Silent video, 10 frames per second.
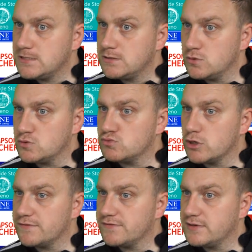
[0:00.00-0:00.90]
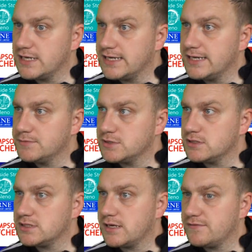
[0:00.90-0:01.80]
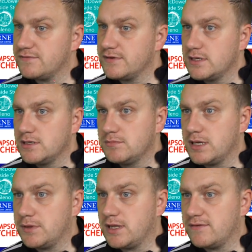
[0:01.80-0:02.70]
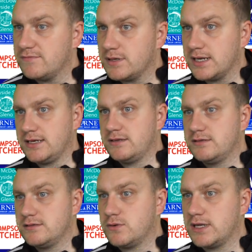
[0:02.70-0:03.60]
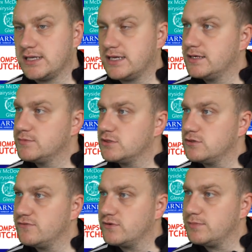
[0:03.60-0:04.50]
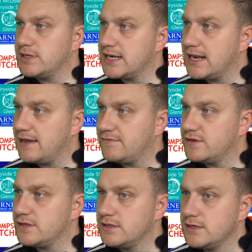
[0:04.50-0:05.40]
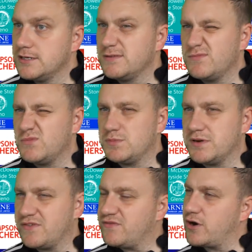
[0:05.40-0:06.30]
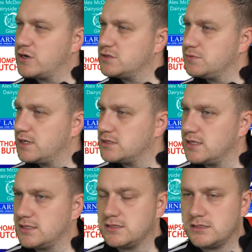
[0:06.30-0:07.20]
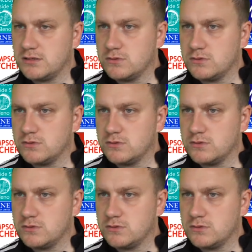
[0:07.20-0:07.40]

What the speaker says: those run of league games, instead of people having played 20 games and you've only played 11, and it was a bit of a farce, to be honest. Let's